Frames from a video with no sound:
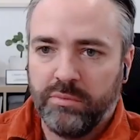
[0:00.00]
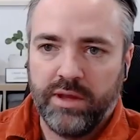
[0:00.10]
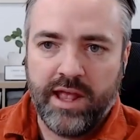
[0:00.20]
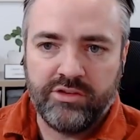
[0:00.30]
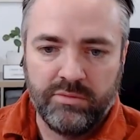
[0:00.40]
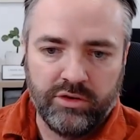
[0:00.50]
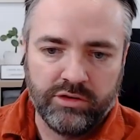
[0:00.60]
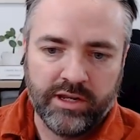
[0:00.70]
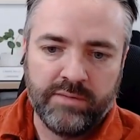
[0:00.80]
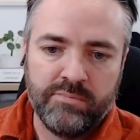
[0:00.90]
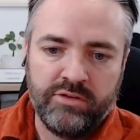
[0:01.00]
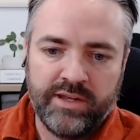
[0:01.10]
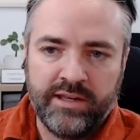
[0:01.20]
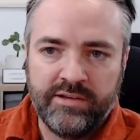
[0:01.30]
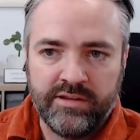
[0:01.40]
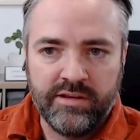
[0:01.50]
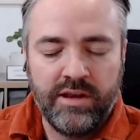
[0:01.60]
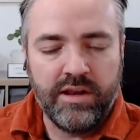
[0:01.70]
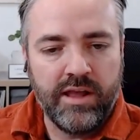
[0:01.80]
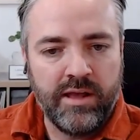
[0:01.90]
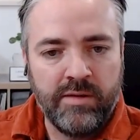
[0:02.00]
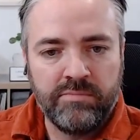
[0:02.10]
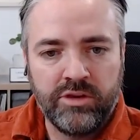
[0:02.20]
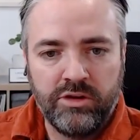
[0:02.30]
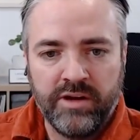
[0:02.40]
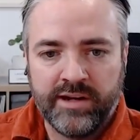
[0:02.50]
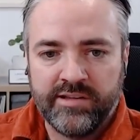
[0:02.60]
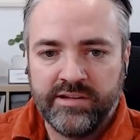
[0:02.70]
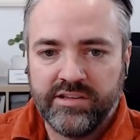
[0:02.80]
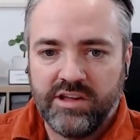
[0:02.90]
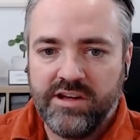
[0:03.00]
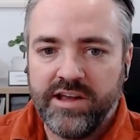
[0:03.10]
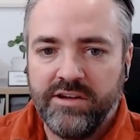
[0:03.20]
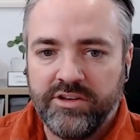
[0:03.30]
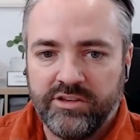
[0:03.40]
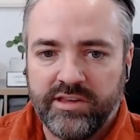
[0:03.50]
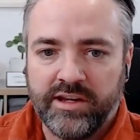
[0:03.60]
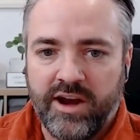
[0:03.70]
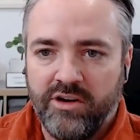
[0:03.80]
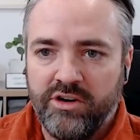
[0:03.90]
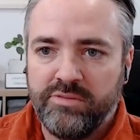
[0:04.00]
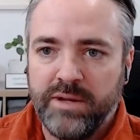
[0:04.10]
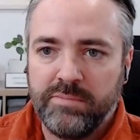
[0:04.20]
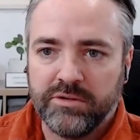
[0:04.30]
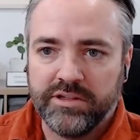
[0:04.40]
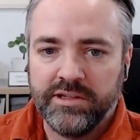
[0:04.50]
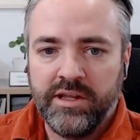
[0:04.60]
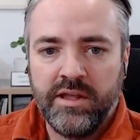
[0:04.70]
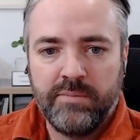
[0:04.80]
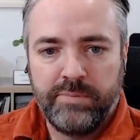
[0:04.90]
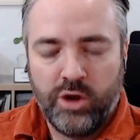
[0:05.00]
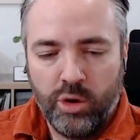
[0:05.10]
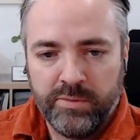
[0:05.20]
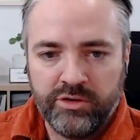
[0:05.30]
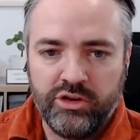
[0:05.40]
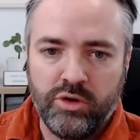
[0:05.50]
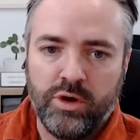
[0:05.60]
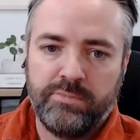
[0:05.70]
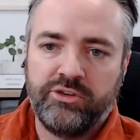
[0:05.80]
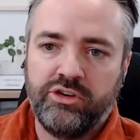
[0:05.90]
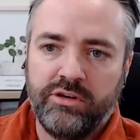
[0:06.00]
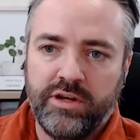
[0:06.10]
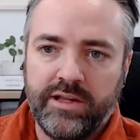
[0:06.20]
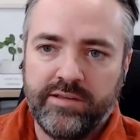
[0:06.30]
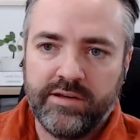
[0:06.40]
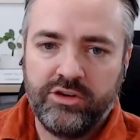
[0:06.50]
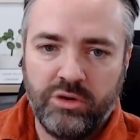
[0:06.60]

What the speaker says: as you're looking at moving into UX and design, I just encourage people to be open to new opportunities and new